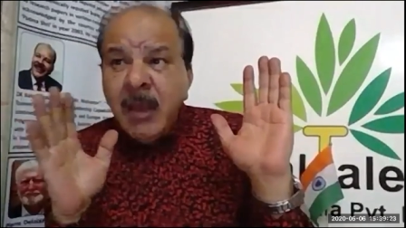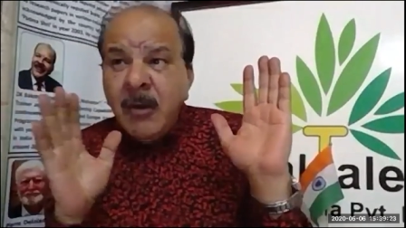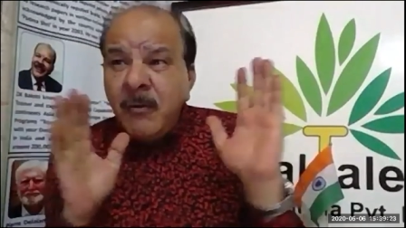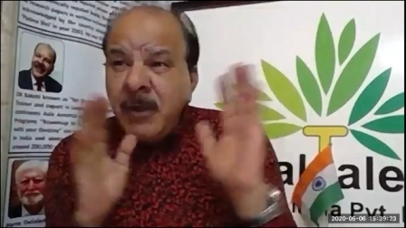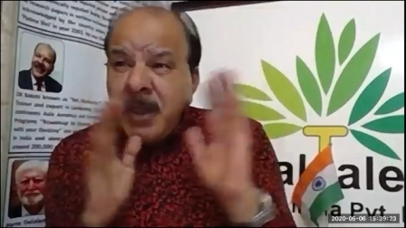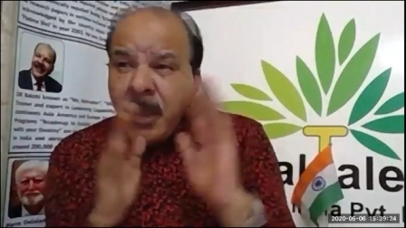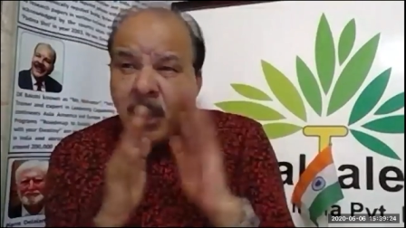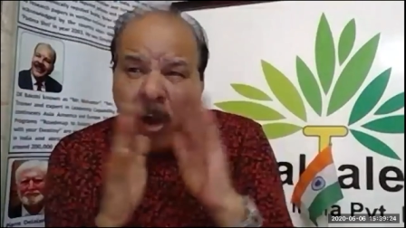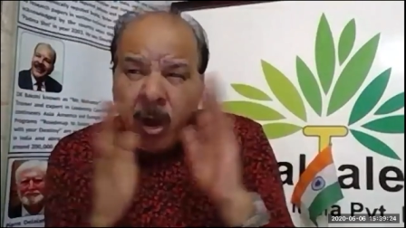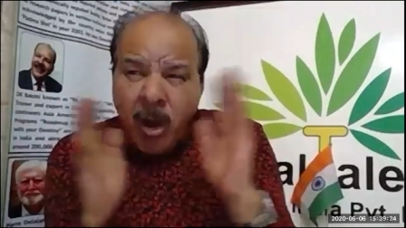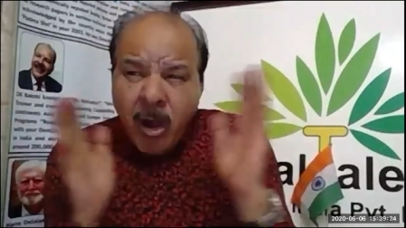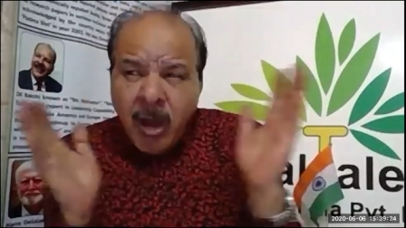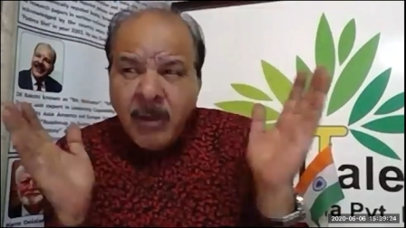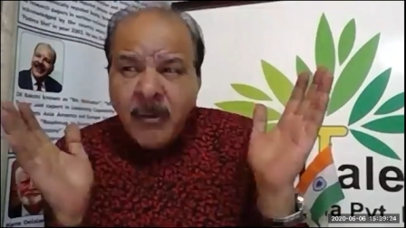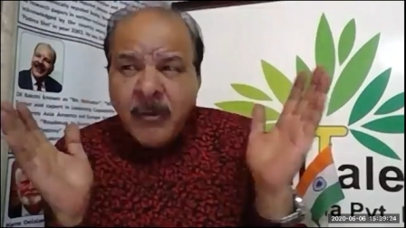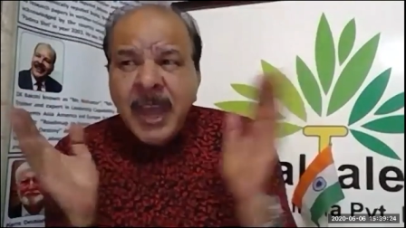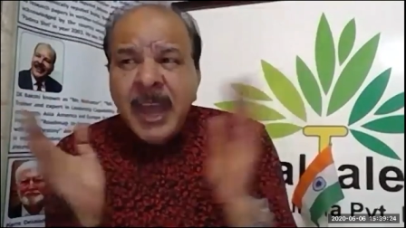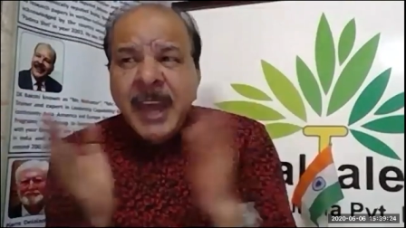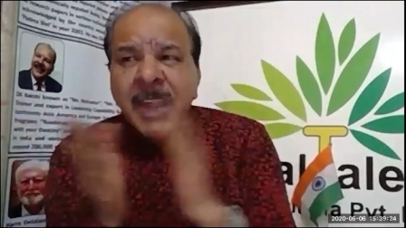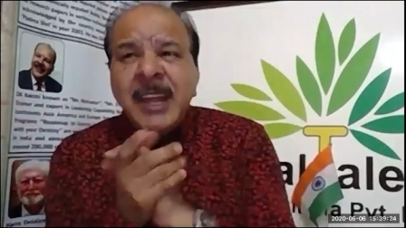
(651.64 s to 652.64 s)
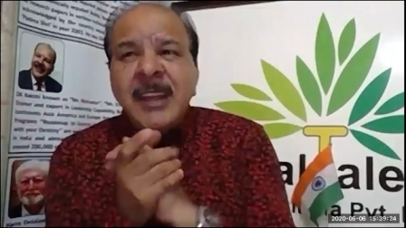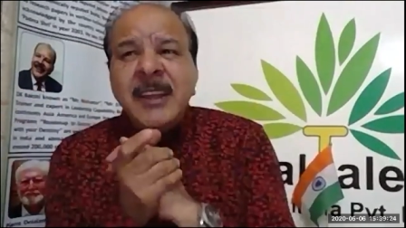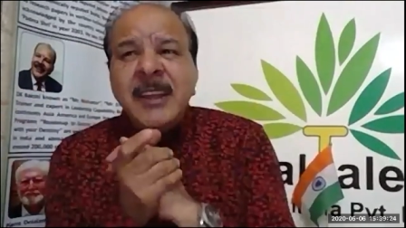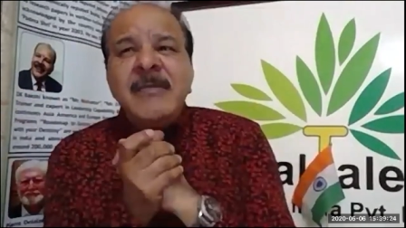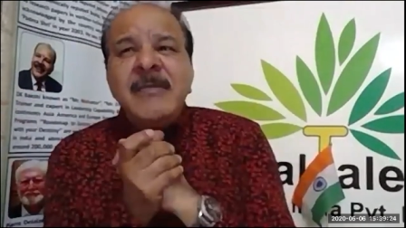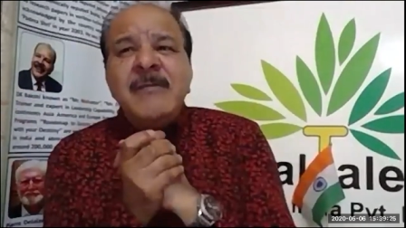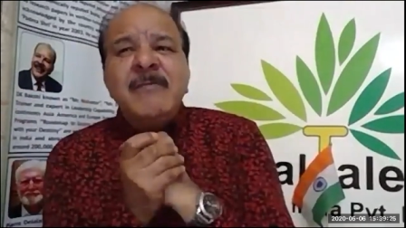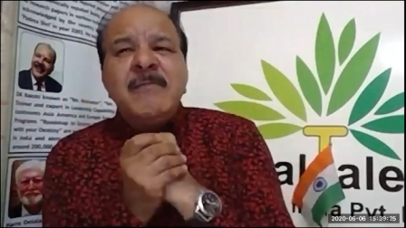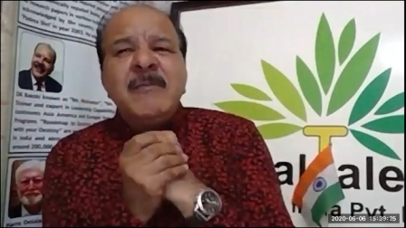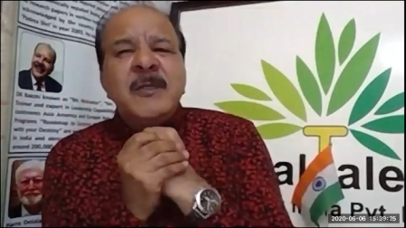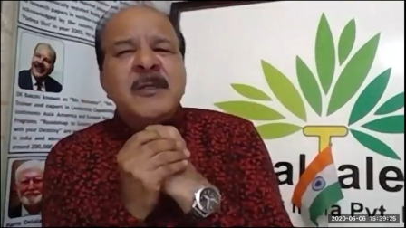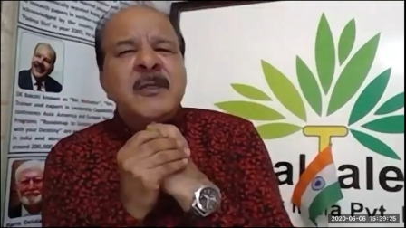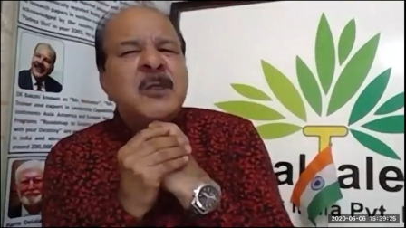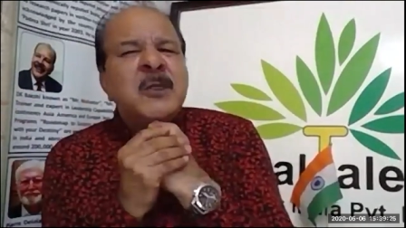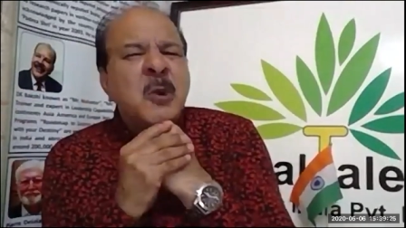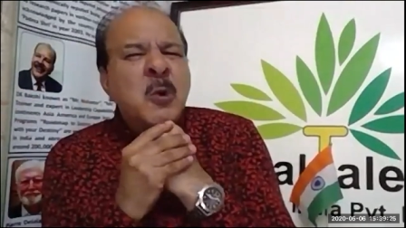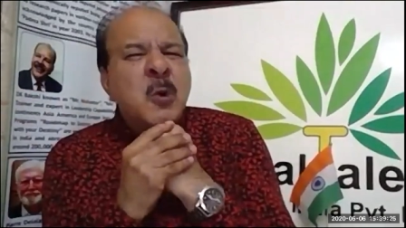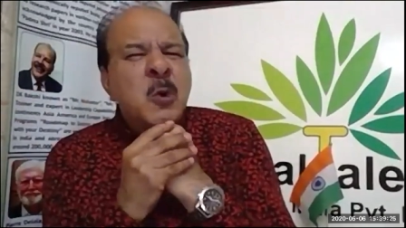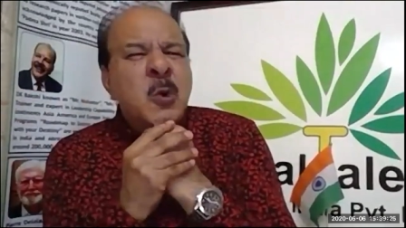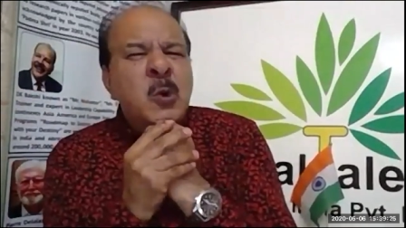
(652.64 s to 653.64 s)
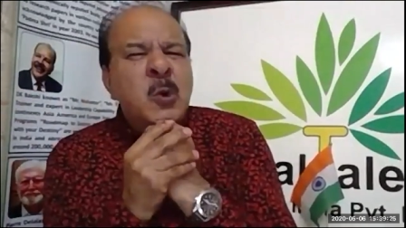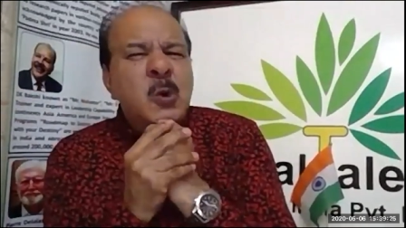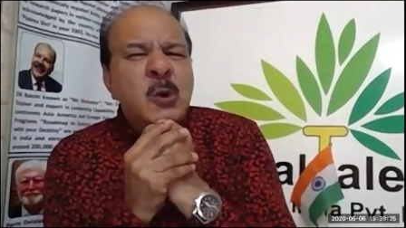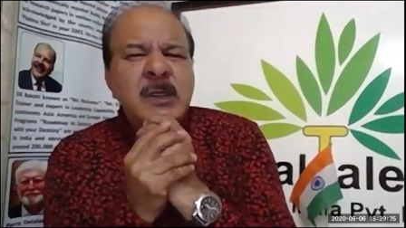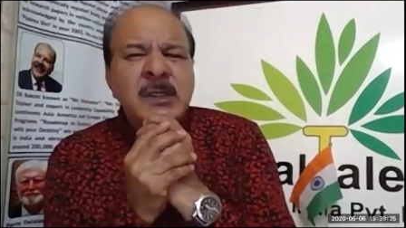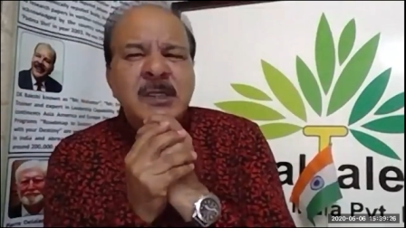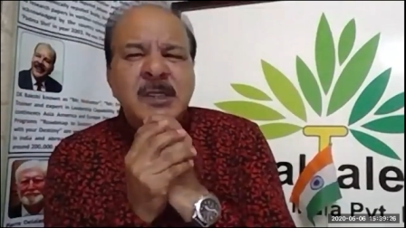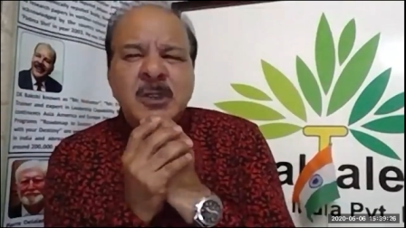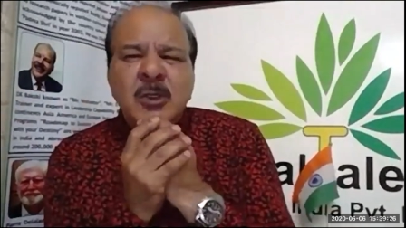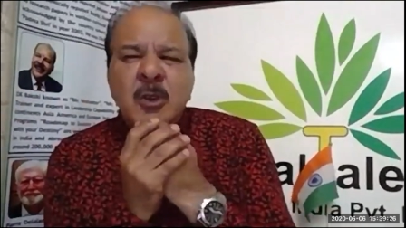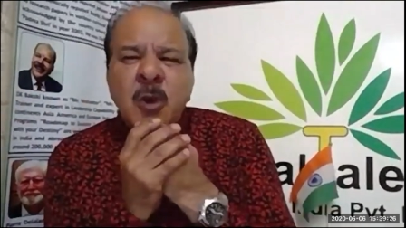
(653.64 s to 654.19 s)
we all were in schools,